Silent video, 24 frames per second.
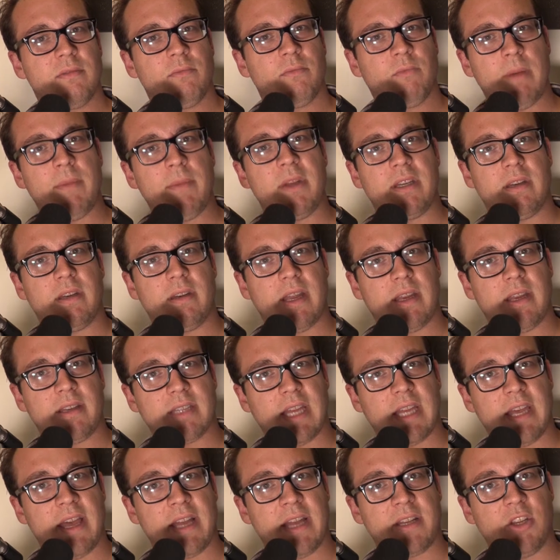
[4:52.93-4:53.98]
Women
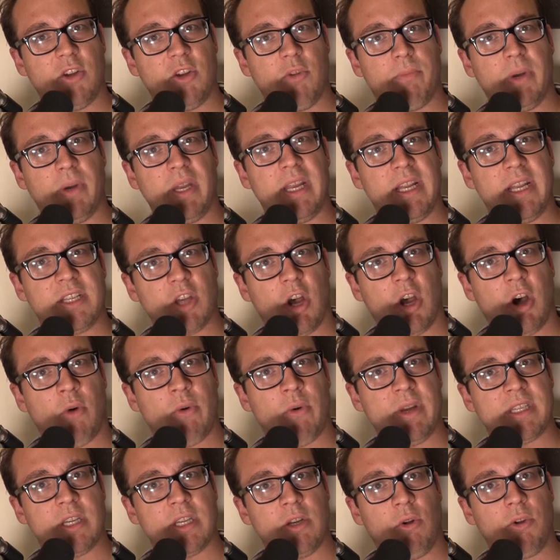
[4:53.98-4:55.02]
say that too, but it's
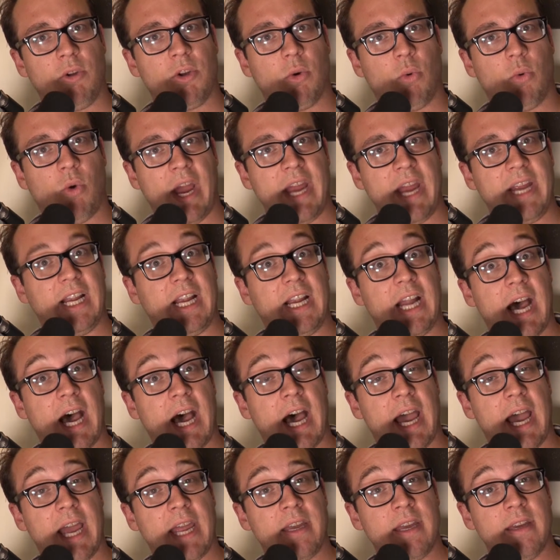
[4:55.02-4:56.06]
always an older white
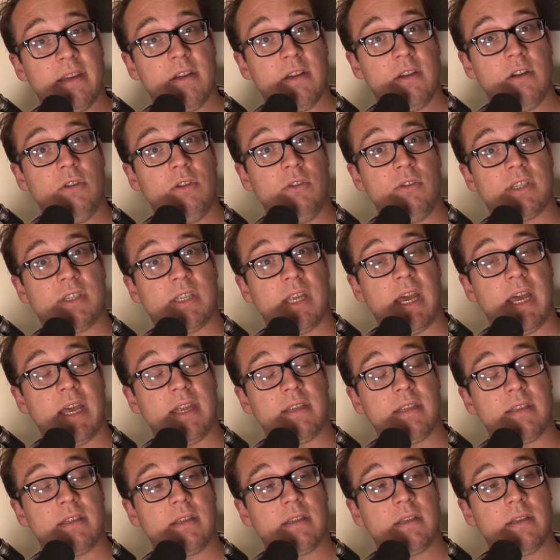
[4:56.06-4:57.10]
guy who
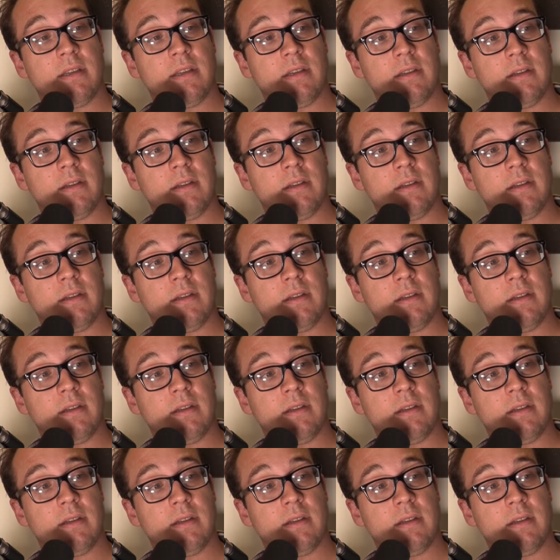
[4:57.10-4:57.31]
says,